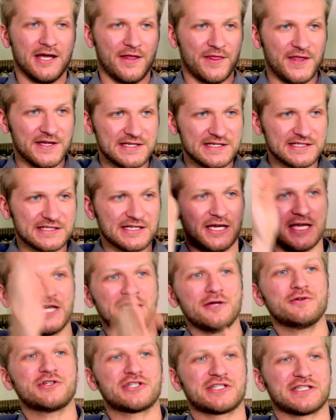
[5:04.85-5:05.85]
This is a
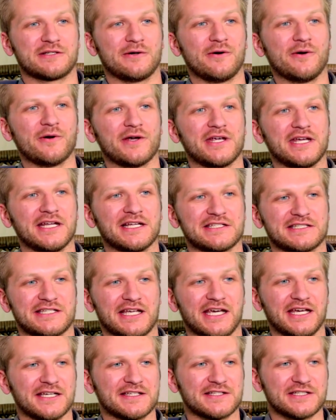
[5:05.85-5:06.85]
huge story, and it's
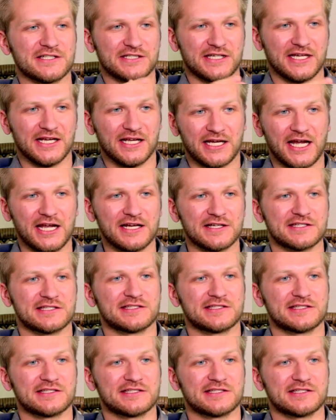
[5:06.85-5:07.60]
like it's just getting kind of